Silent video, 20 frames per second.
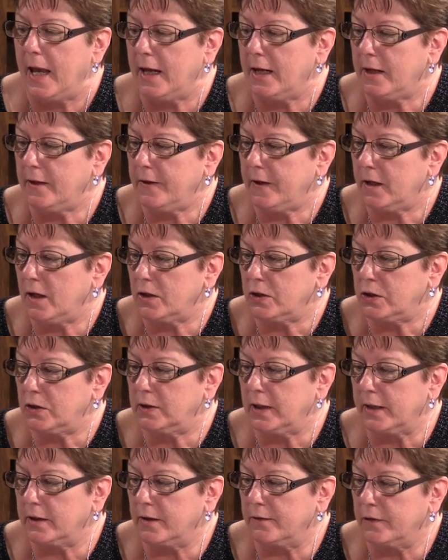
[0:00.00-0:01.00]
Anything else
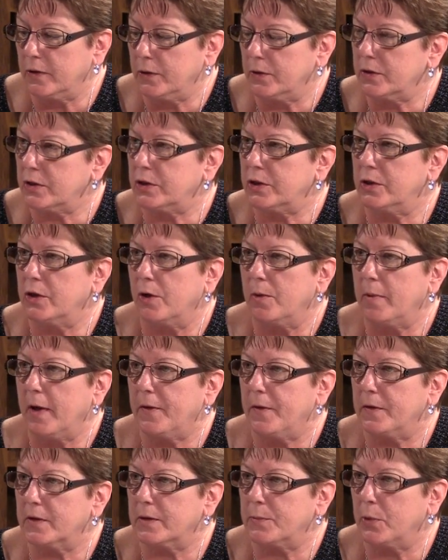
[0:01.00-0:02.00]
you'd like the viewers to know
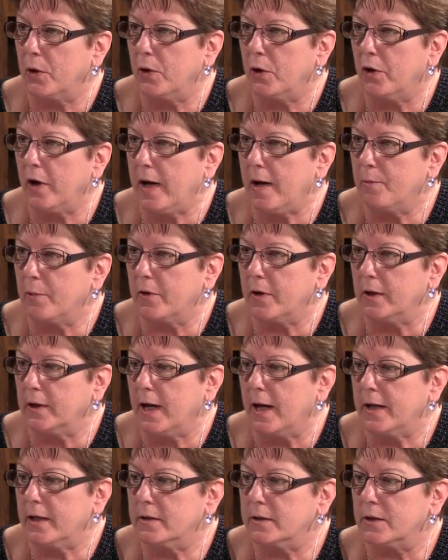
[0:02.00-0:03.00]
about this program or the
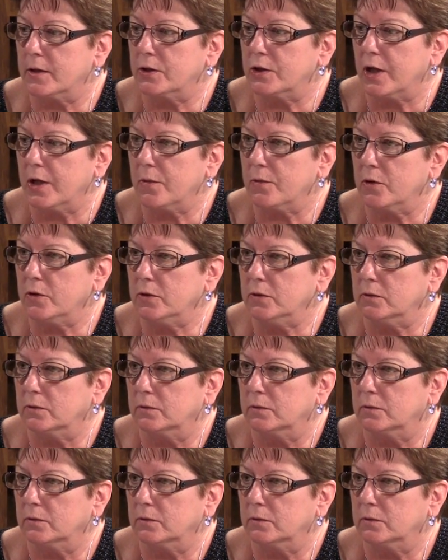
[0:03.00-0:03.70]
Lions in general?